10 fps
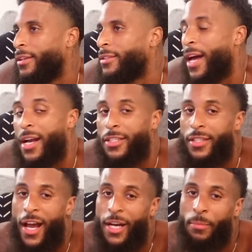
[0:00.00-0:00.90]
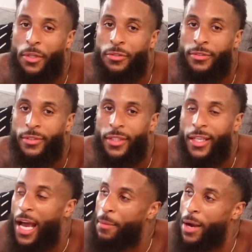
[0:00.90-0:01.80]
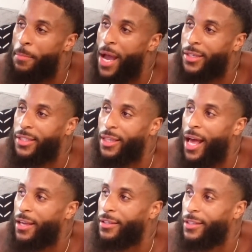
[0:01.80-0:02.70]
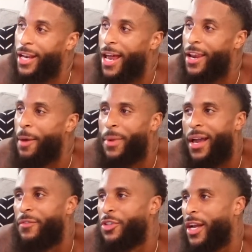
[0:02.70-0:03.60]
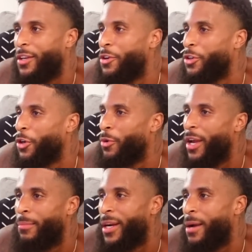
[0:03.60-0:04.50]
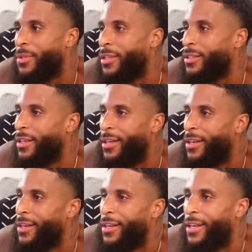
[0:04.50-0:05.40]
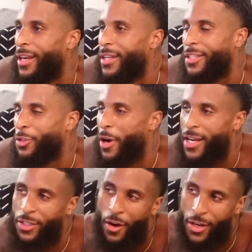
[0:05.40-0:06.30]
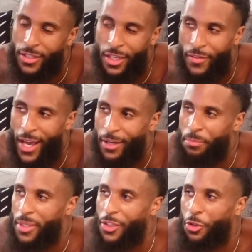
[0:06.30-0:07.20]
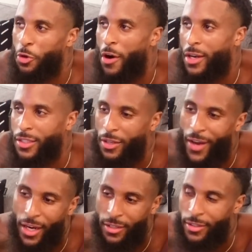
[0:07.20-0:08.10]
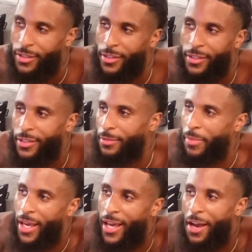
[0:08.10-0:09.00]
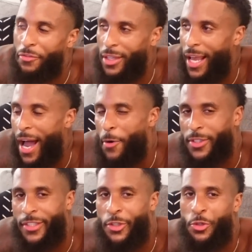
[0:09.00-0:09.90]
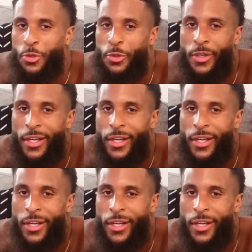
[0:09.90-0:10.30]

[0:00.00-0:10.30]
non-stop, bro. And I'm, I'm actually like, I'm, I'm, not even trying to go on a rant, but I'm just, it's just crazy all the stuff I done been through, all the stuff I done, man, I felt like I was a dude